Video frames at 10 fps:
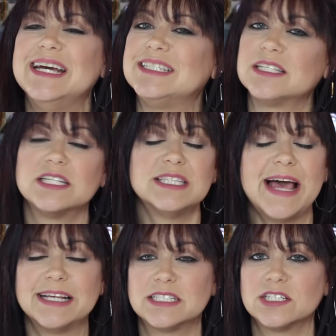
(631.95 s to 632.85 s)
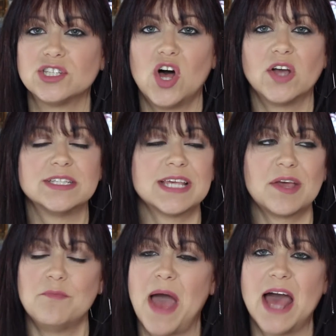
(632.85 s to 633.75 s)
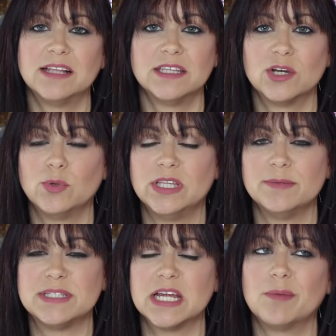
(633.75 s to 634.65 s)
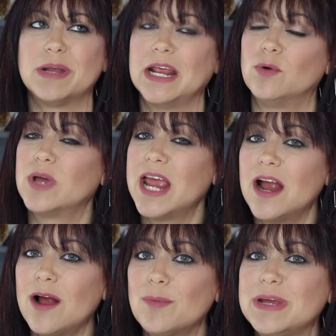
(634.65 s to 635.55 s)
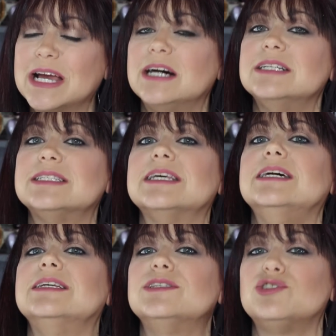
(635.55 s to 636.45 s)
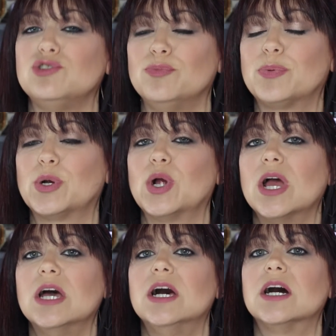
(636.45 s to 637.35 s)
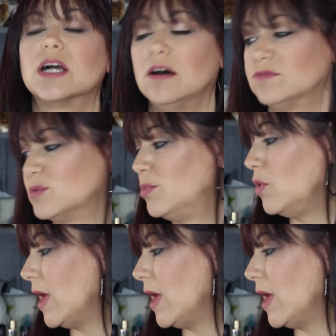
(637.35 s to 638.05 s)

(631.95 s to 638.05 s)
It doesn't last as long as like a matte liquid lipstick, but I don't care because it is super comfortable.